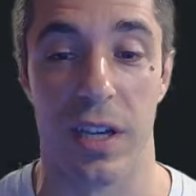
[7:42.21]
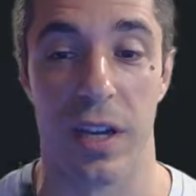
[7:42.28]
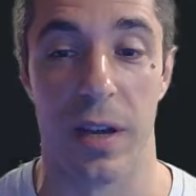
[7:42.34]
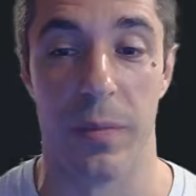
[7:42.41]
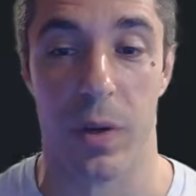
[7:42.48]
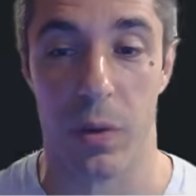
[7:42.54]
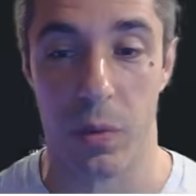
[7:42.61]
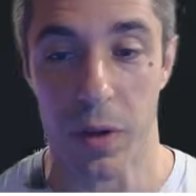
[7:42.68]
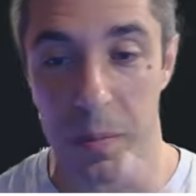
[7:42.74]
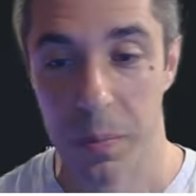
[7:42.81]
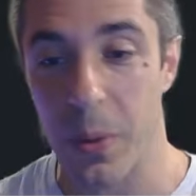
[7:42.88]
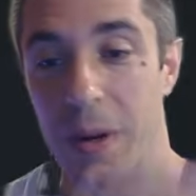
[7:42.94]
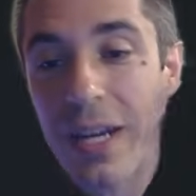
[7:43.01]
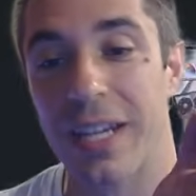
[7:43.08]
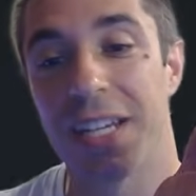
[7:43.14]

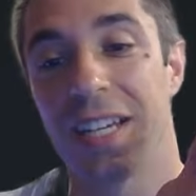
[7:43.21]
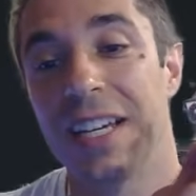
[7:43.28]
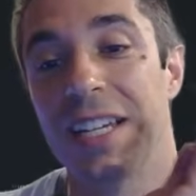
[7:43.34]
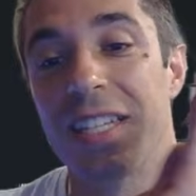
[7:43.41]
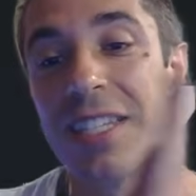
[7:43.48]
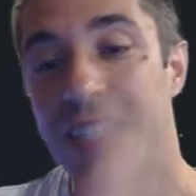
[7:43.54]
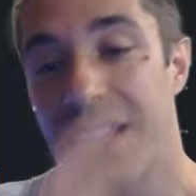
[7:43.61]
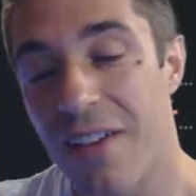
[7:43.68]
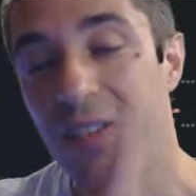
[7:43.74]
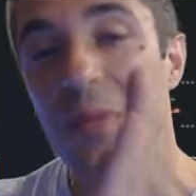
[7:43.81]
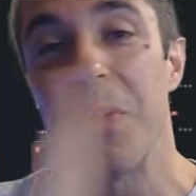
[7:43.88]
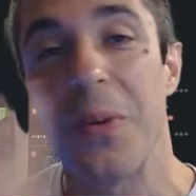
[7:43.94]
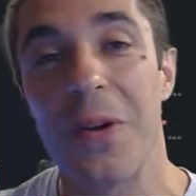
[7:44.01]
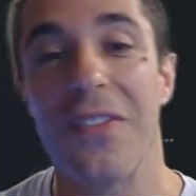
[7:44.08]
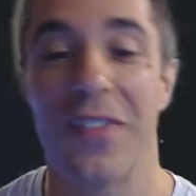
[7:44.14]

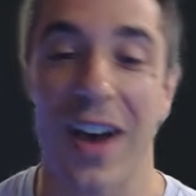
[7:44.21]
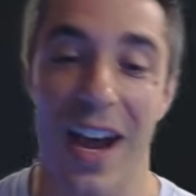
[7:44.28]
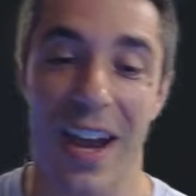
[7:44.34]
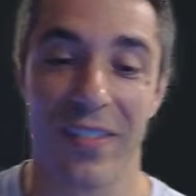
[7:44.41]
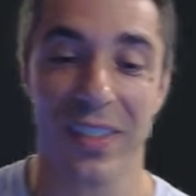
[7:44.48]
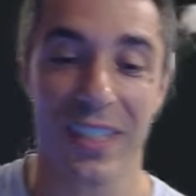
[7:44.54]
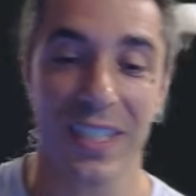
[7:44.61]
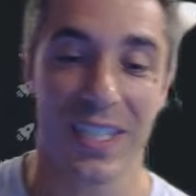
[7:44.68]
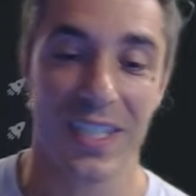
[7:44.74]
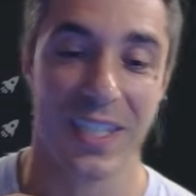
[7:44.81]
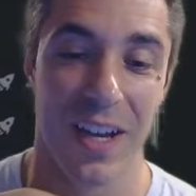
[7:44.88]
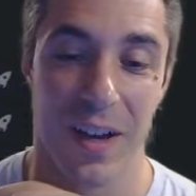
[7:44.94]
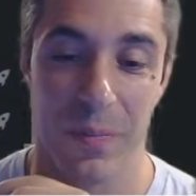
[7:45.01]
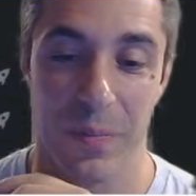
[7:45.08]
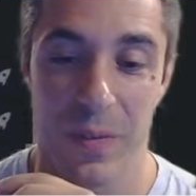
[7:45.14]
1.7.5 release,
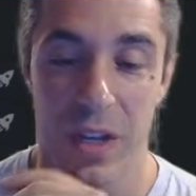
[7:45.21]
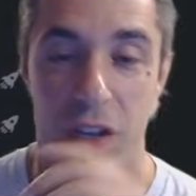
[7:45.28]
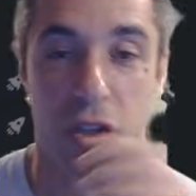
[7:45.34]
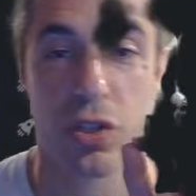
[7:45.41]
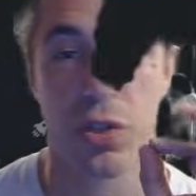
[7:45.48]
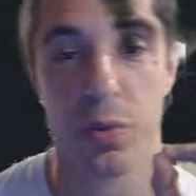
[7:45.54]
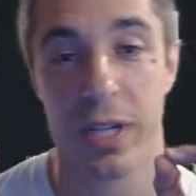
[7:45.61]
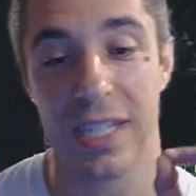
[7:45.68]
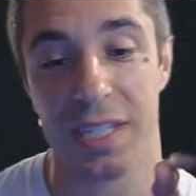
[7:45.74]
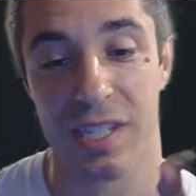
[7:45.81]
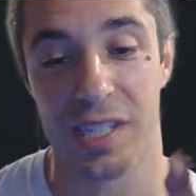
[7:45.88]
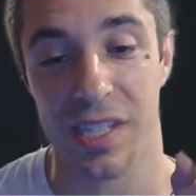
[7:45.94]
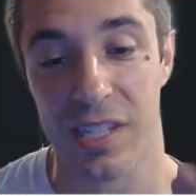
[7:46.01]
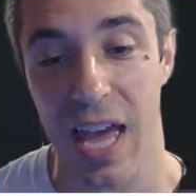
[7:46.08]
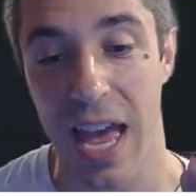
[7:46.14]
you can
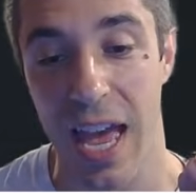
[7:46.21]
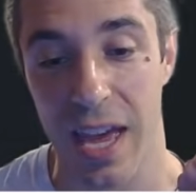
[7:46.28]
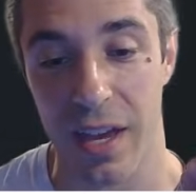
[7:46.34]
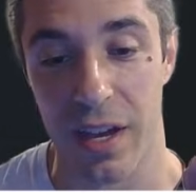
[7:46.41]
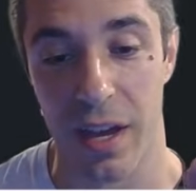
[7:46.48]
set